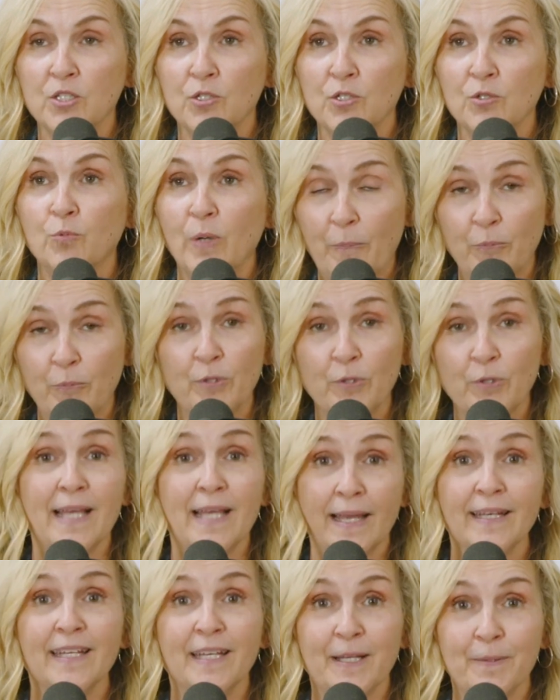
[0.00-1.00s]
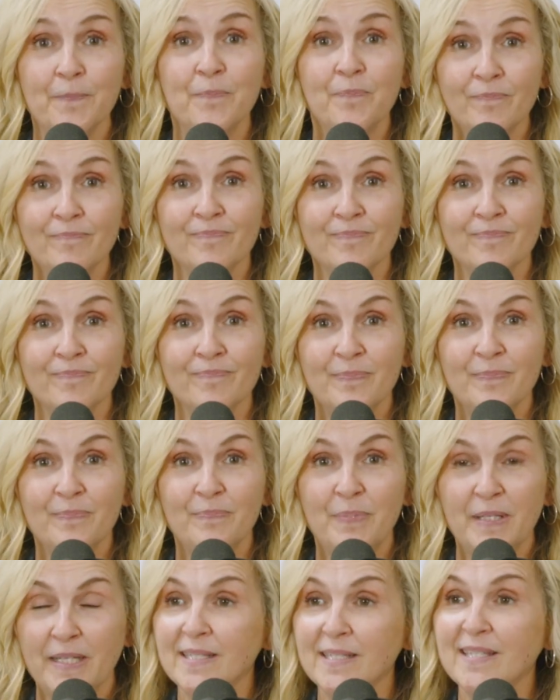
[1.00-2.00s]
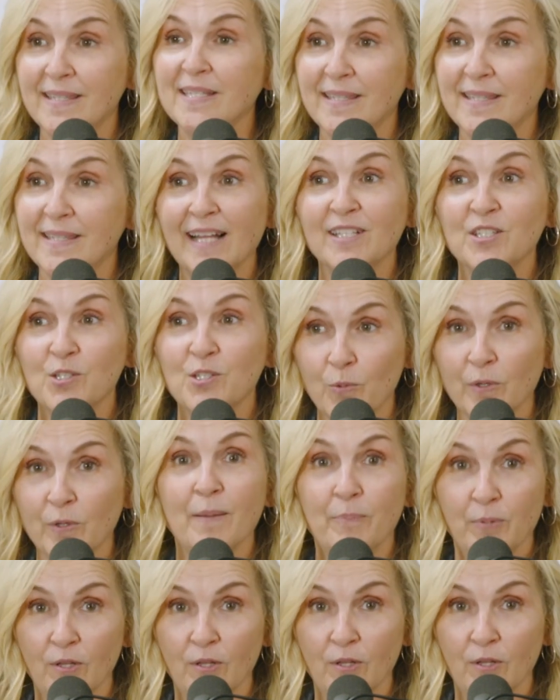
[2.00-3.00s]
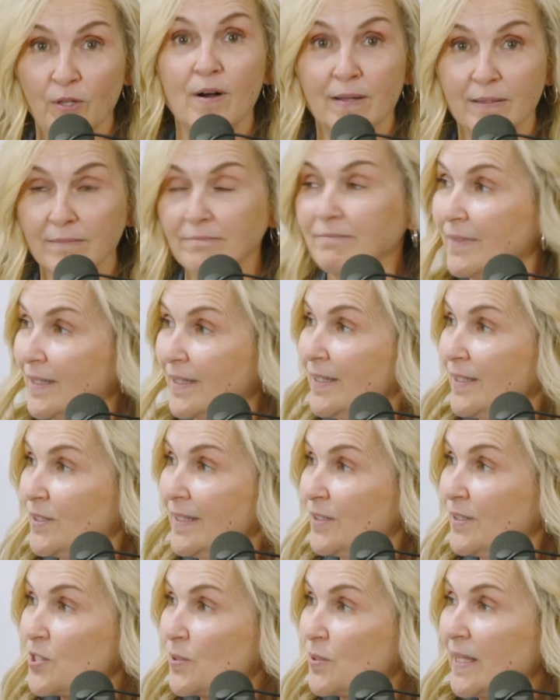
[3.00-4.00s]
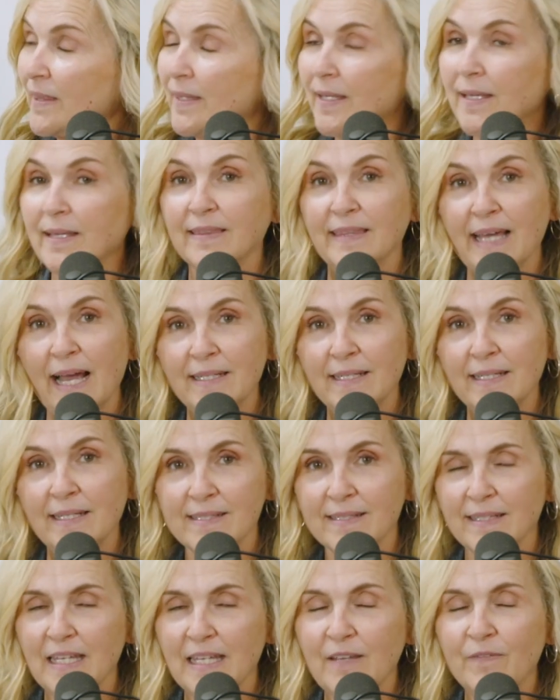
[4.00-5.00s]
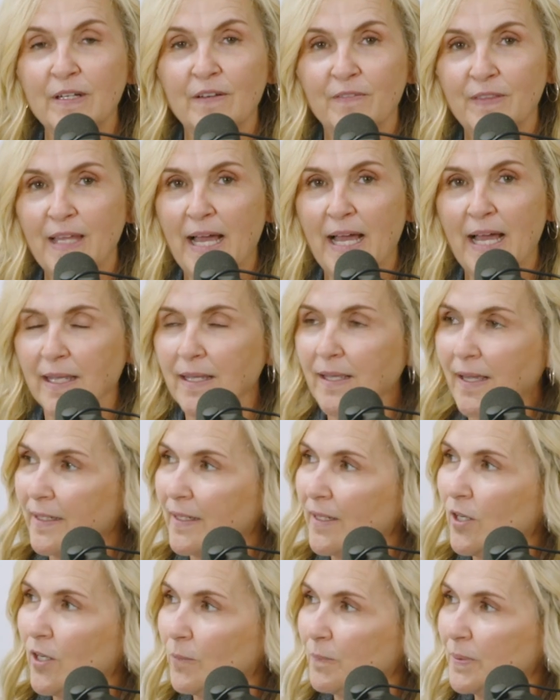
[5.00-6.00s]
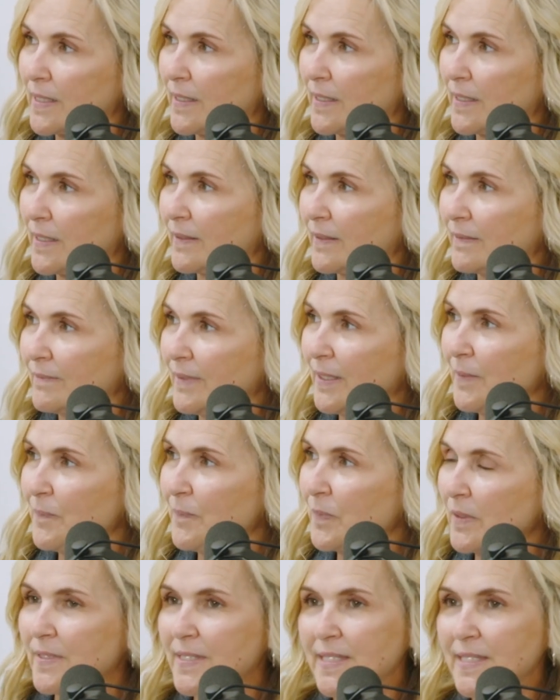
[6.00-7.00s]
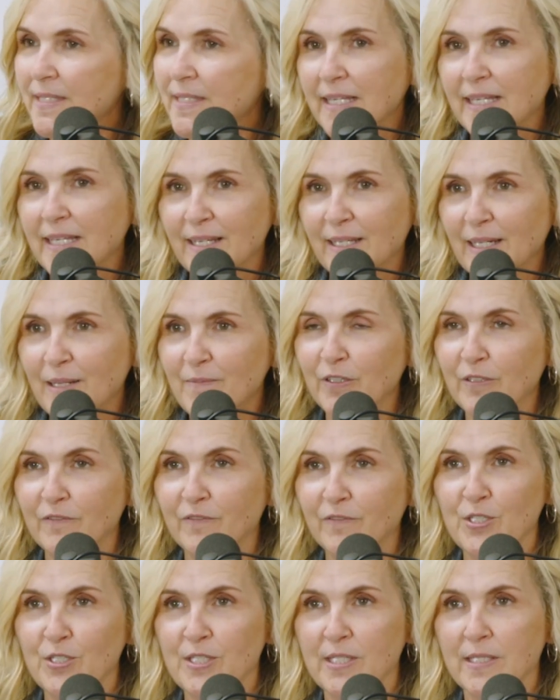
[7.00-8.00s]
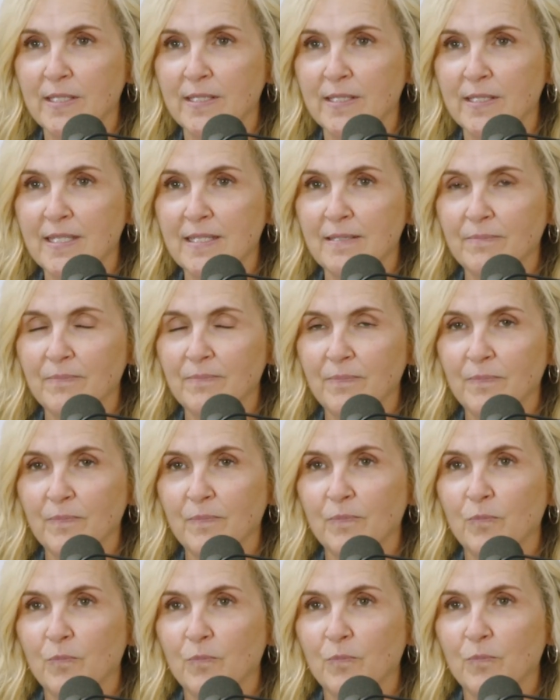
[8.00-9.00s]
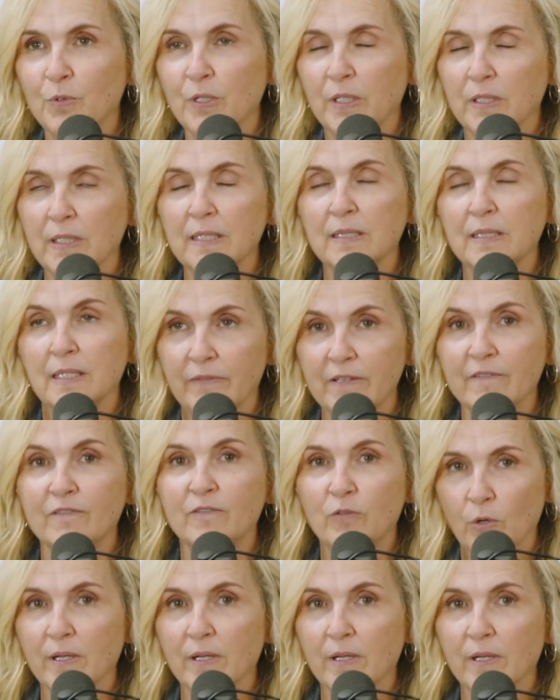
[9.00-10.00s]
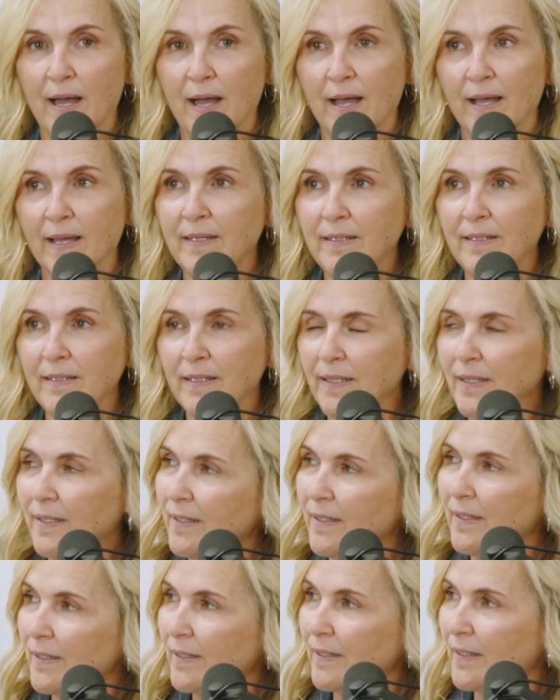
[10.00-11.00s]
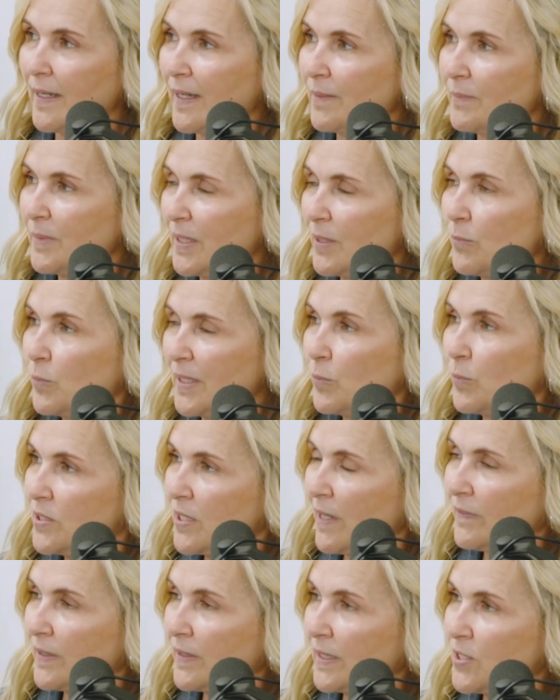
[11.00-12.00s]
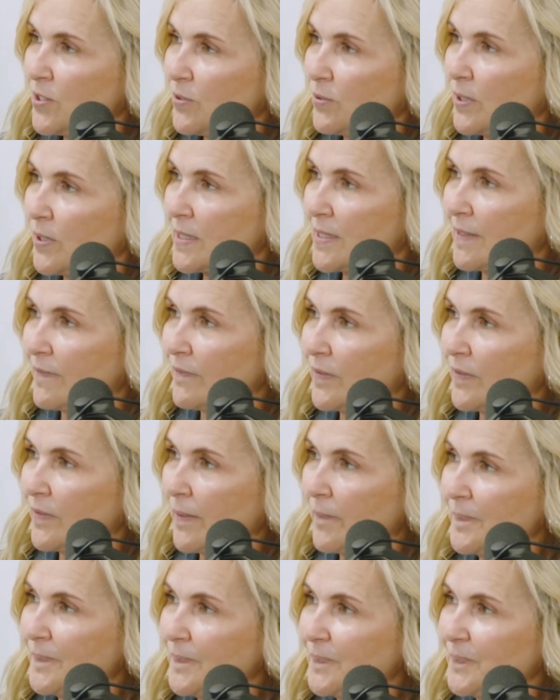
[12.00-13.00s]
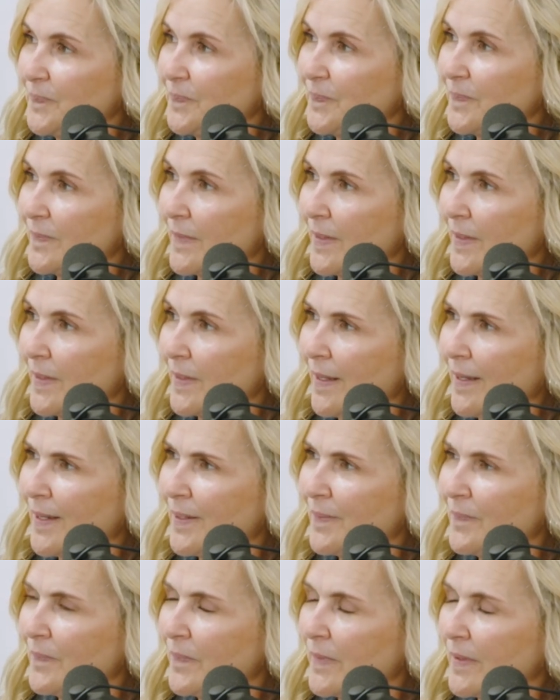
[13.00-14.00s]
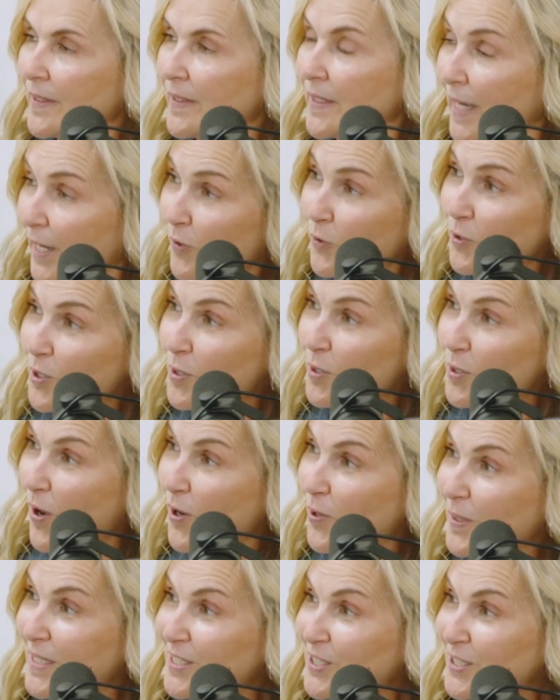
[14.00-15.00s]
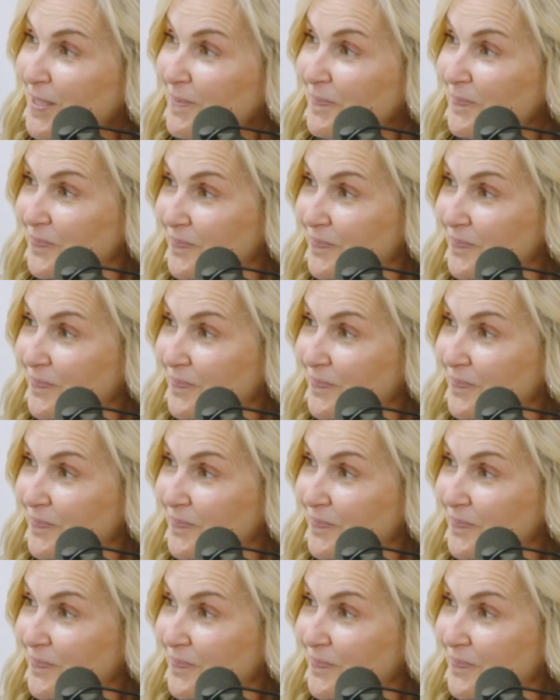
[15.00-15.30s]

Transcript: to represent him because that's where I belong. So I think that's, even if that can kind of help as a seeking comfort versus really living for God, we definitely do look different. Yeah. Can I go to the Paul question?